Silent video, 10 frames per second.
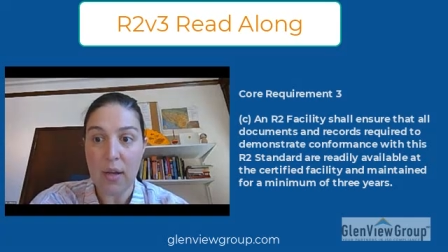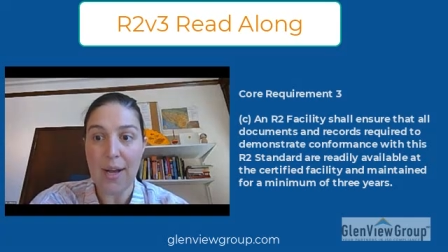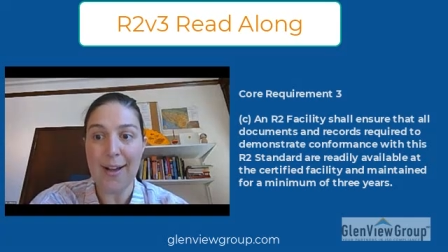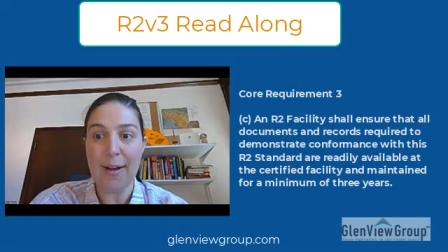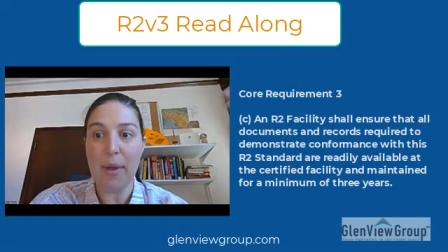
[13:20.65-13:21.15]

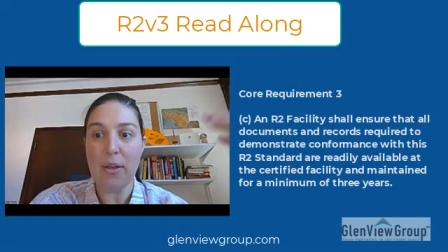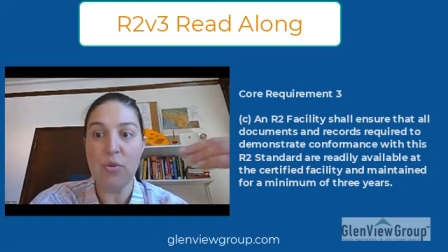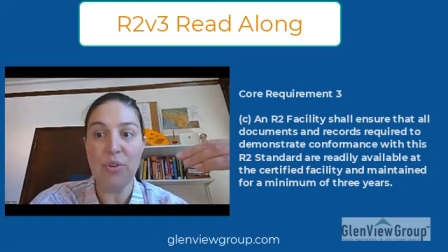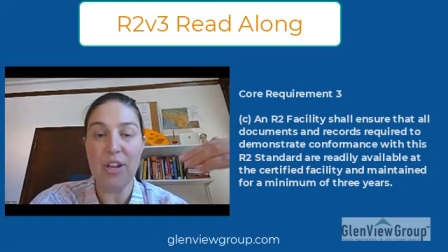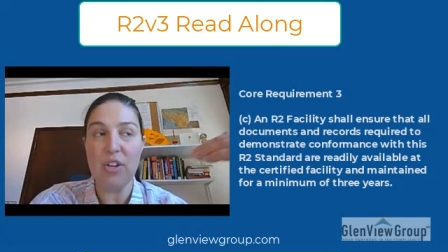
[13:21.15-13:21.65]
and
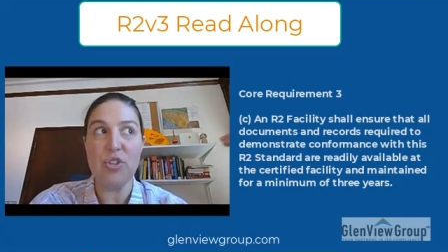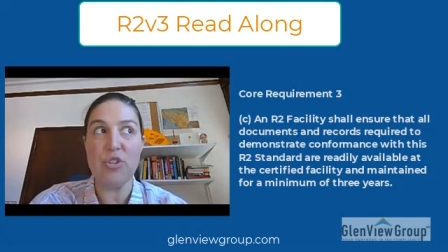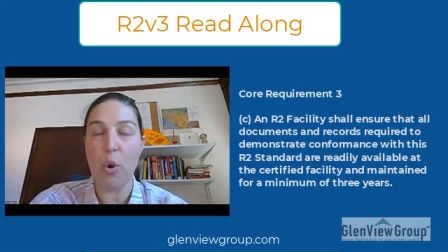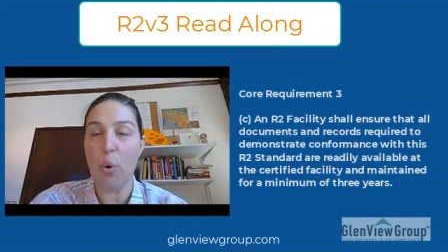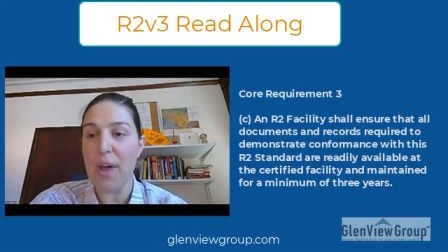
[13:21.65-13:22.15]
you can
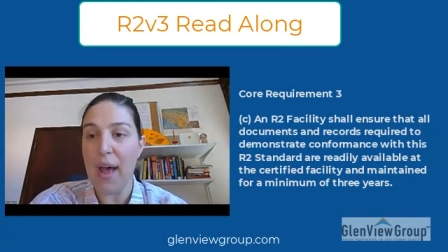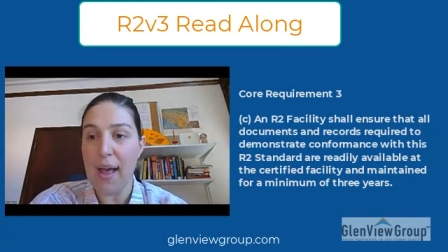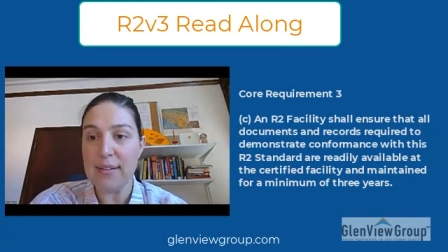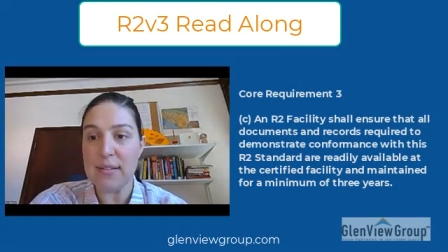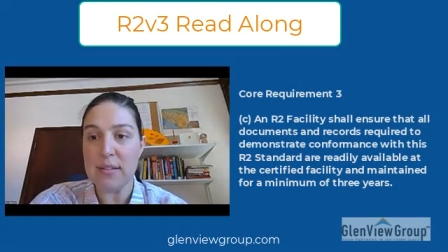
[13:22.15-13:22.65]
show
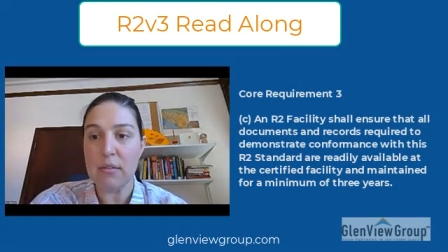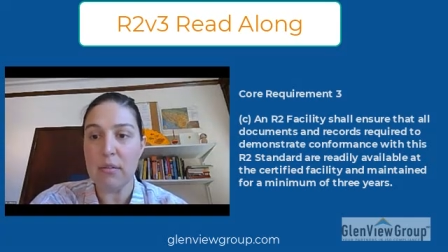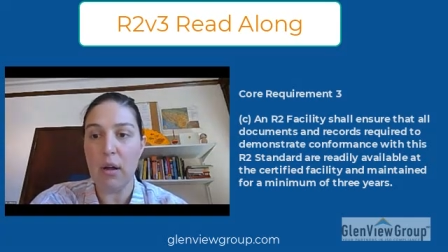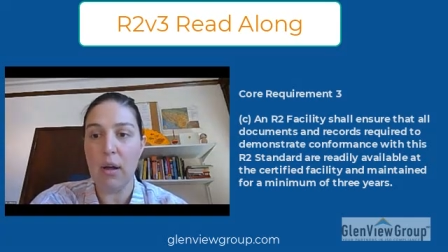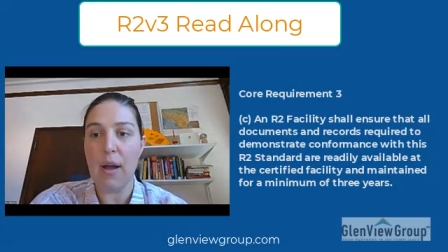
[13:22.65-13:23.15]
that
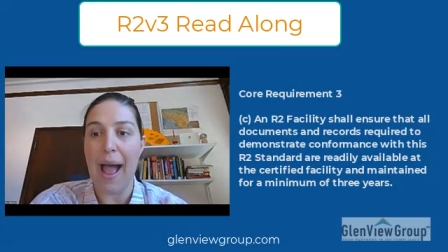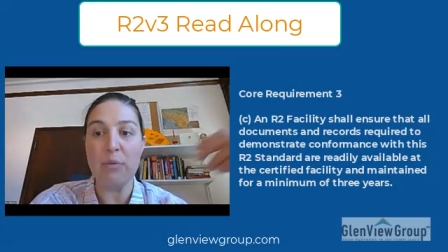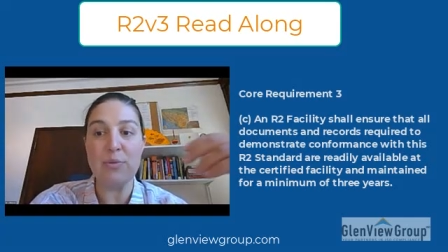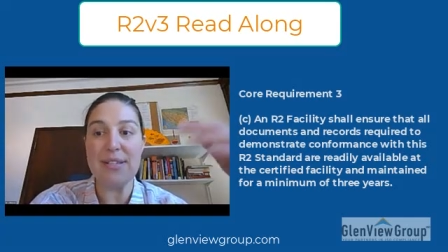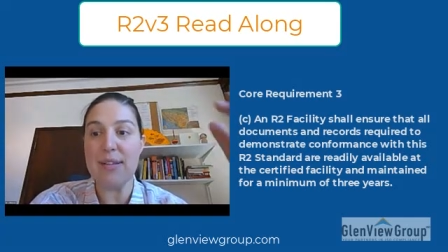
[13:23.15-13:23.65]

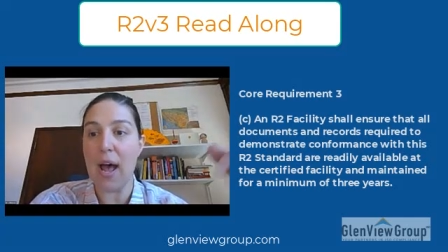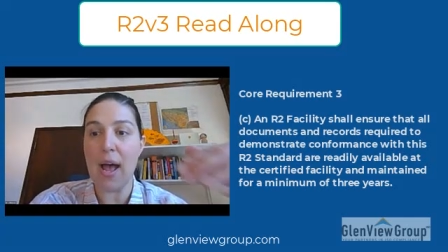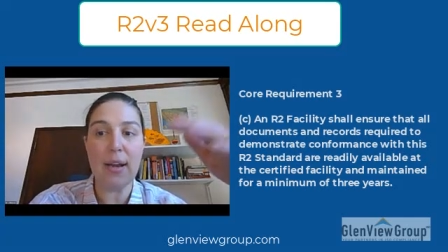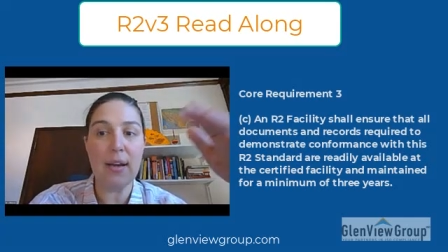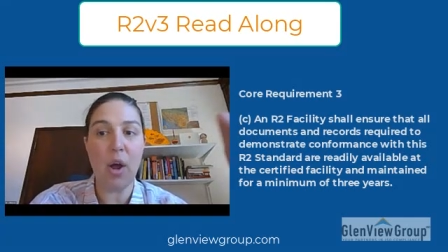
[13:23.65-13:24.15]

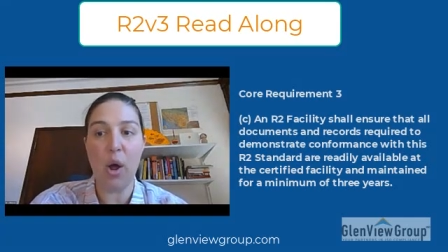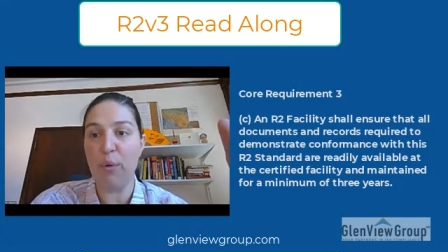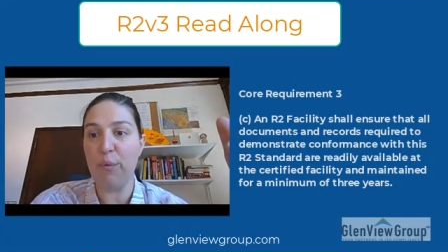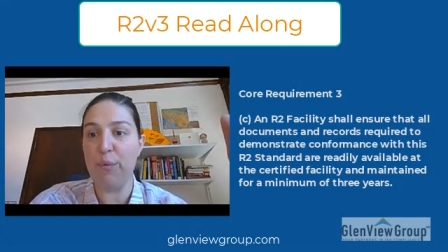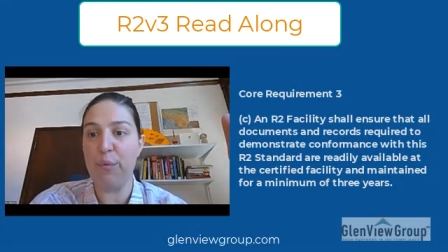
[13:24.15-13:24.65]
outside
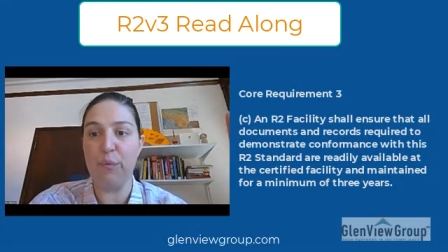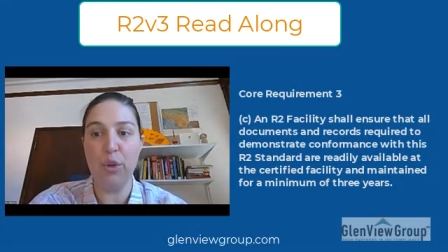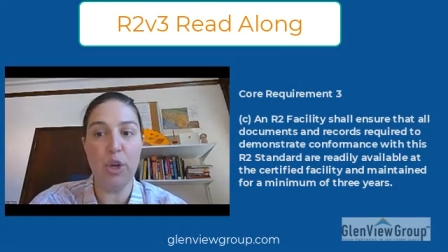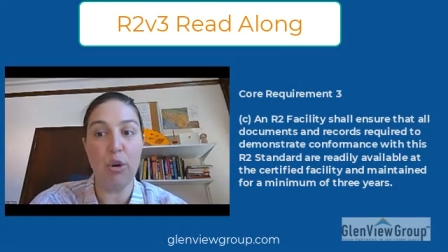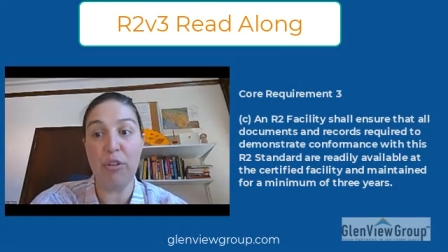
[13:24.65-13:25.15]
of
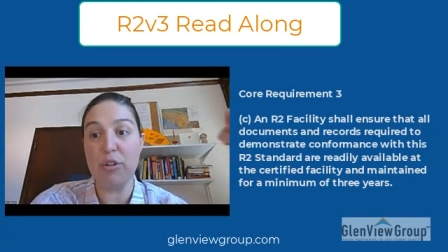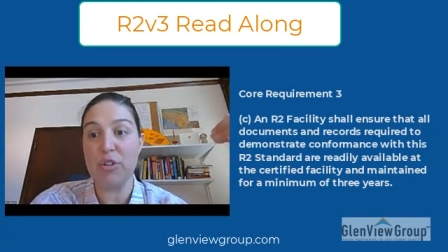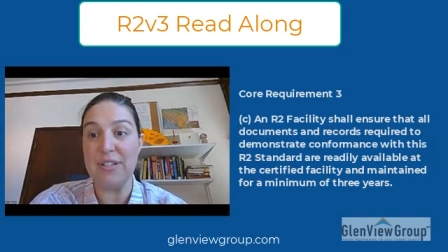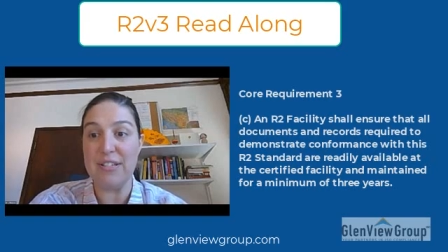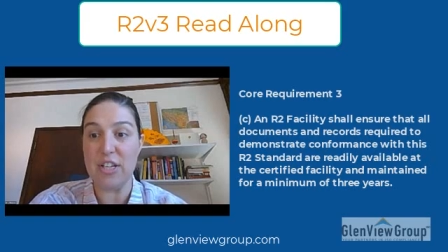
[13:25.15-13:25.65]
the
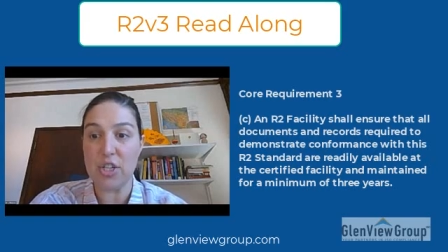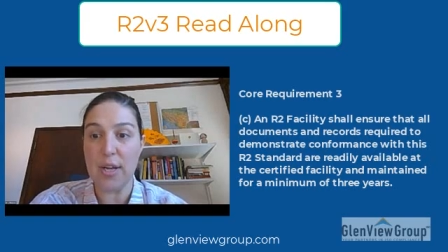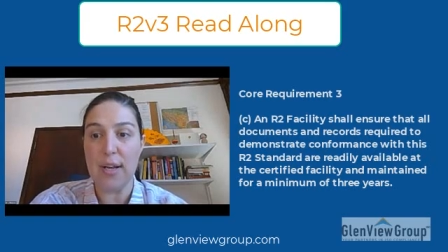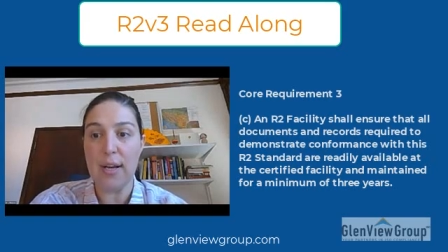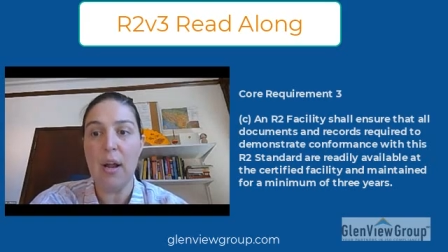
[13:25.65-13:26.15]

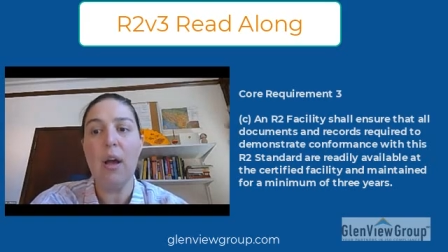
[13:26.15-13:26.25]
transition,